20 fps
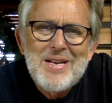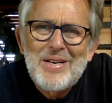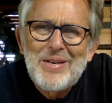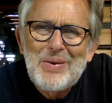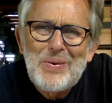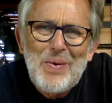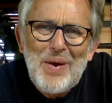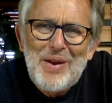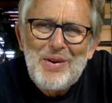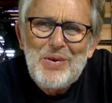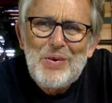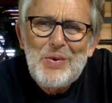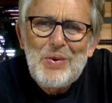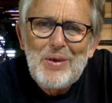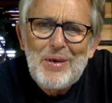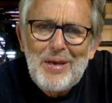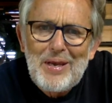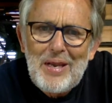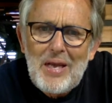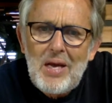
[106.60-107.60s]
Greater
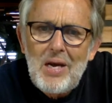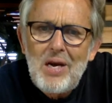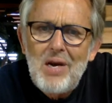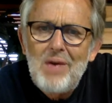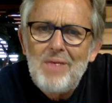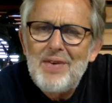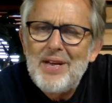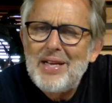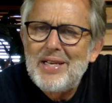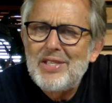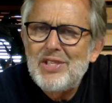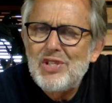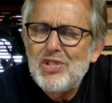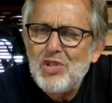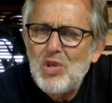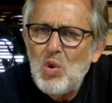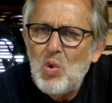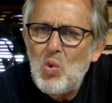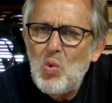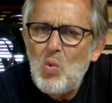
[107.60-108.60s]
love has
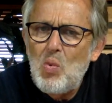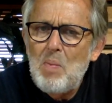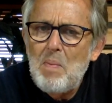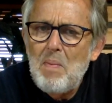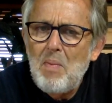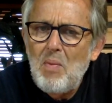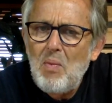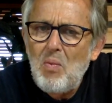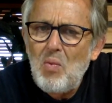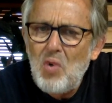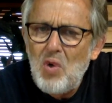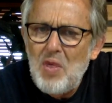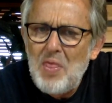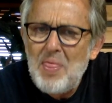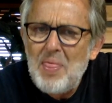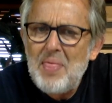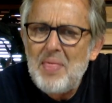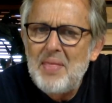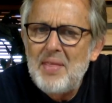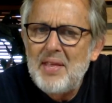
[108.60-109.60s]
no
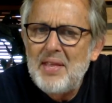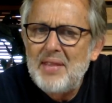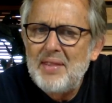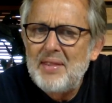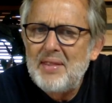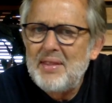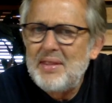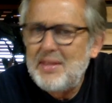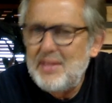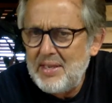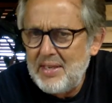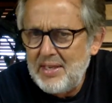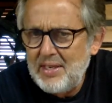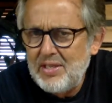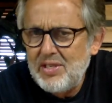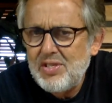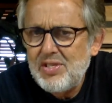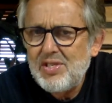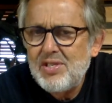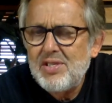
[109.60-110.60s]
one than
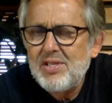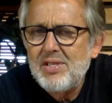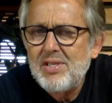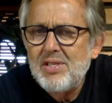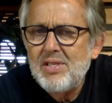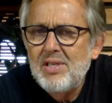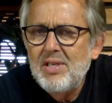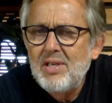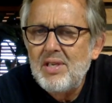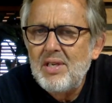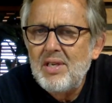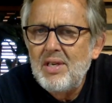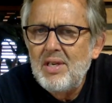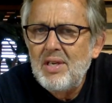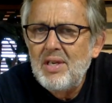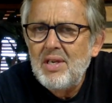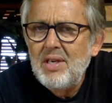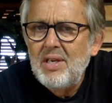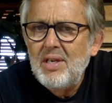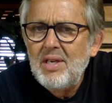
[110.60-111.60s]
this,
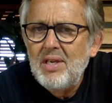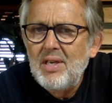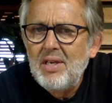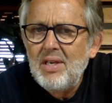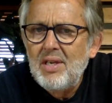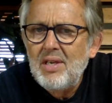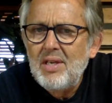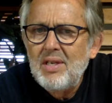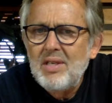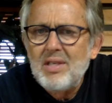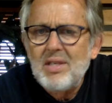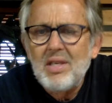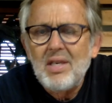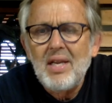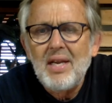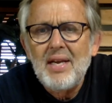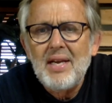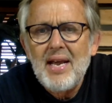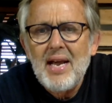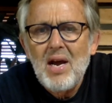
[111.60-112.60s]
to
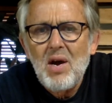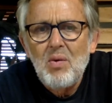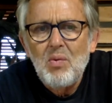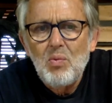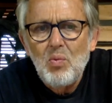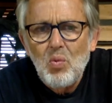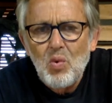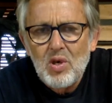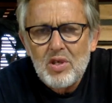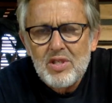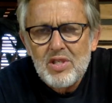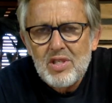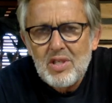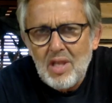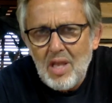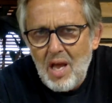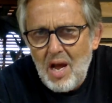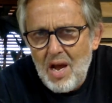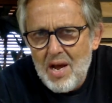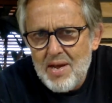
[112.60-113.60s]
lay down one's
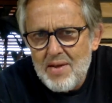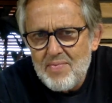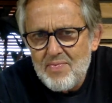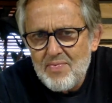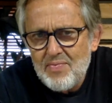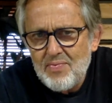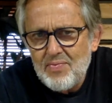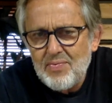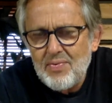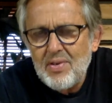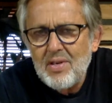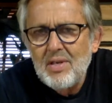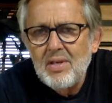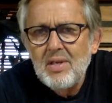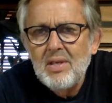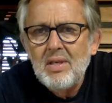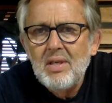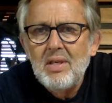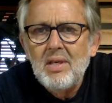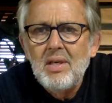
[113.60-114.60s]
life
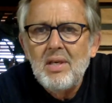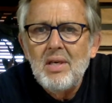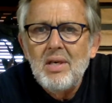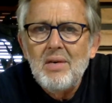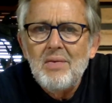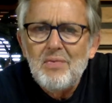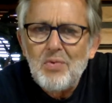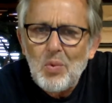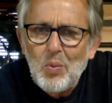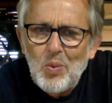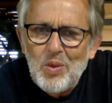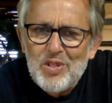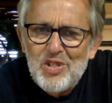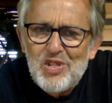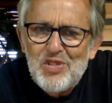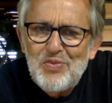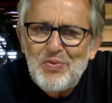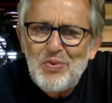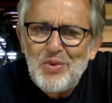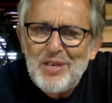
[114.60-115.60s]
for
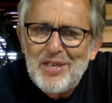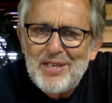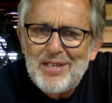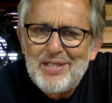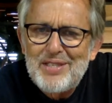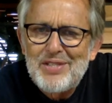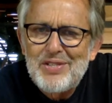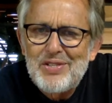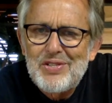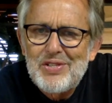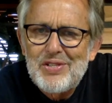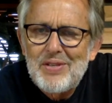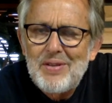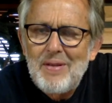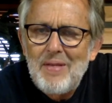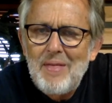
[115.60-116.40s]
one's friends.